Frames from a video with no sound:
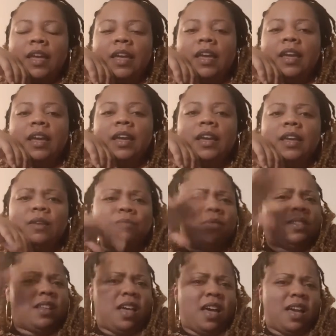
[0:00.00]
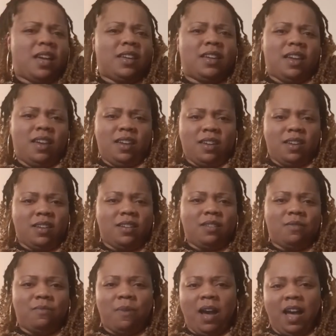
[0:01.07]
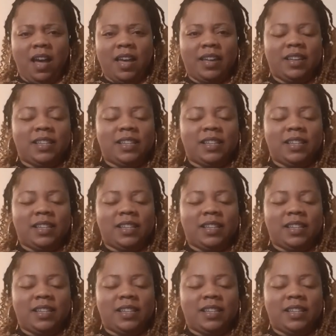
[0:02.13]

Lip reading: And he was like, yeah, why?